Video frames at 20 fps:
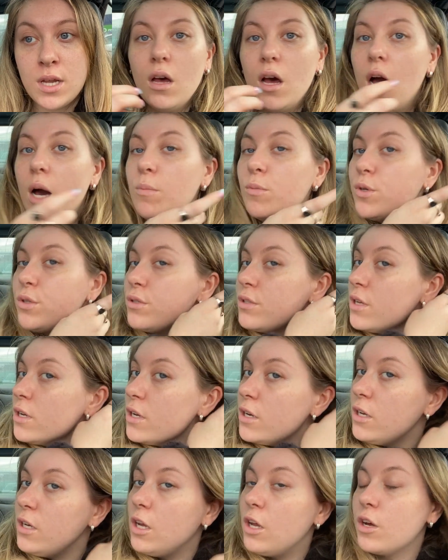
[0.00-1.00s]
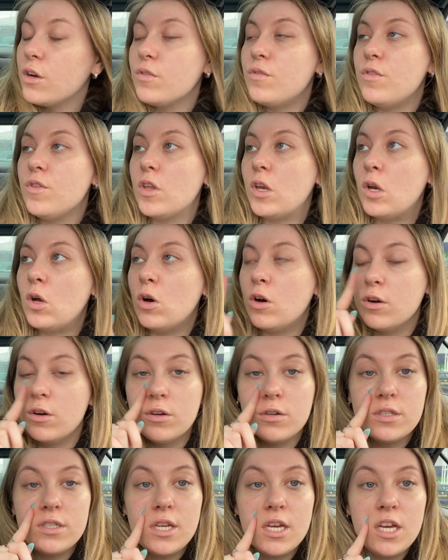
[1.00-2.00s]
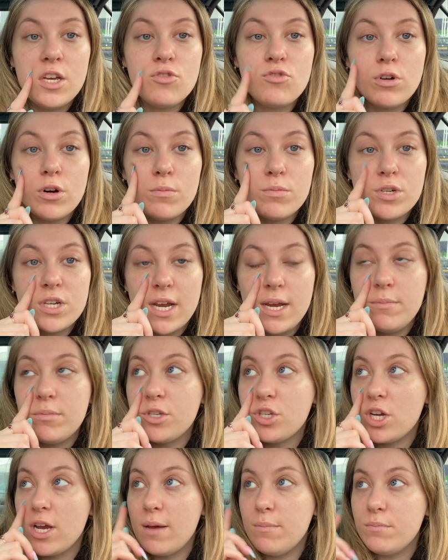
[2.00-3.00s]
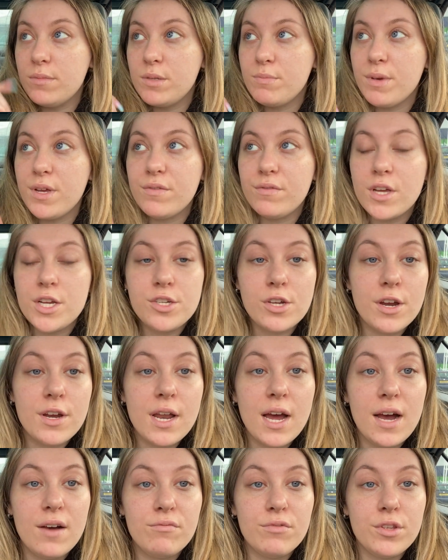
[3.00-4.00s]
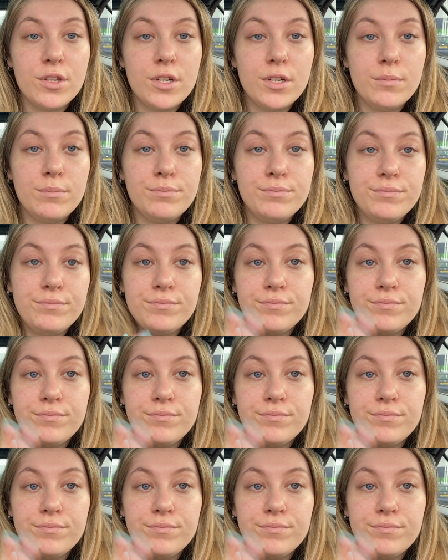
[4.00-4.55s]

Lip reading: I'm also going to look for the long teardrop shaped gems, but if they don't have them,